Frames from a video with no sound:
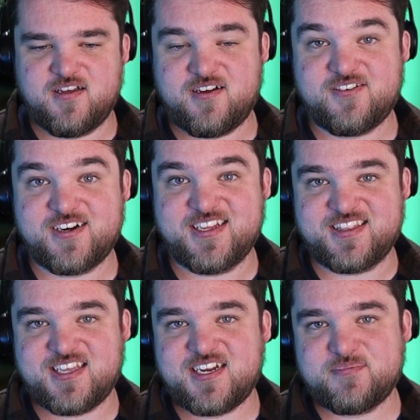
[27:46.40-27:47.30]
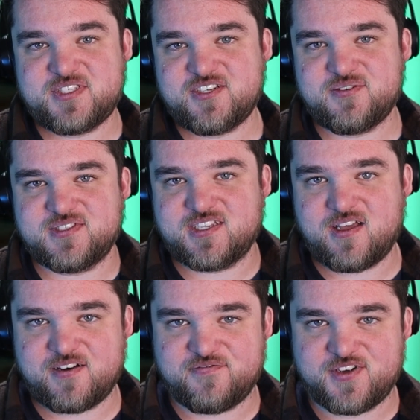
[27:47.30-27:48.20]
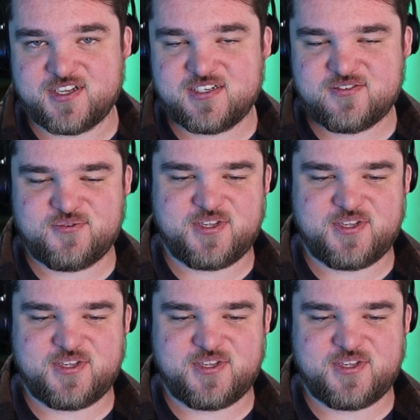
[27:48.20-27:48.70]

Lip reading: All right, that episode was a lot of fun.